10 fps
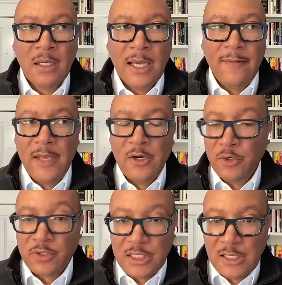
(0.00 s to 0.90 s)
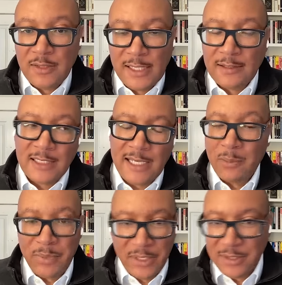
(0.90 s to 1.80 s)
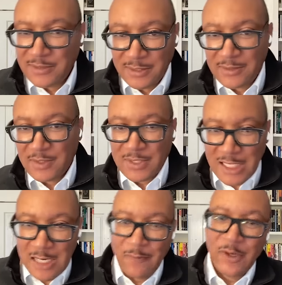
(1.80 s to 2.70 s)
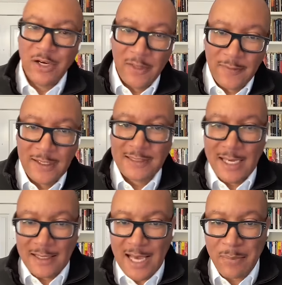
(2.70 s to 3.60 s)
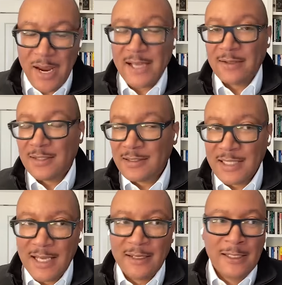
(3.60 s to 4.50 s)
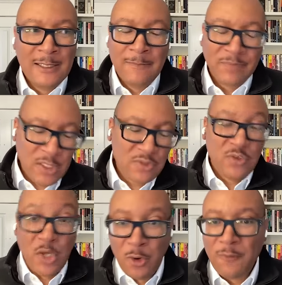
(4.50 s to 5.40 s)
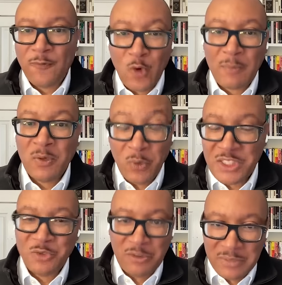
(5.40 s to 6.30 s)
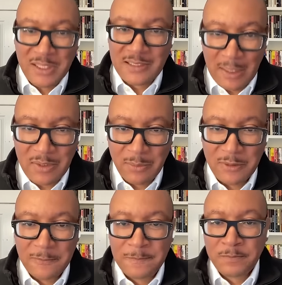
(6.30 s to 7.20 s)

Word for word: and there you'll see things like comparisons to slavery, other things like that, practices mm. that there's no form in which it would be acceptable.